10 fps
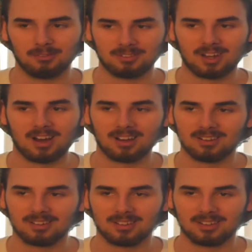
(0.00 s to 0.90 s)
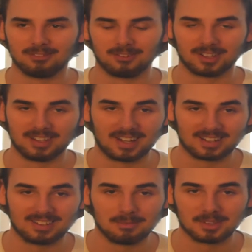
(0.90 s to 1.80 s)
I was not a
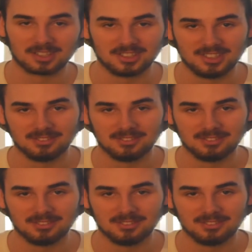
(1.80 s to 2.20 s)
fucking academic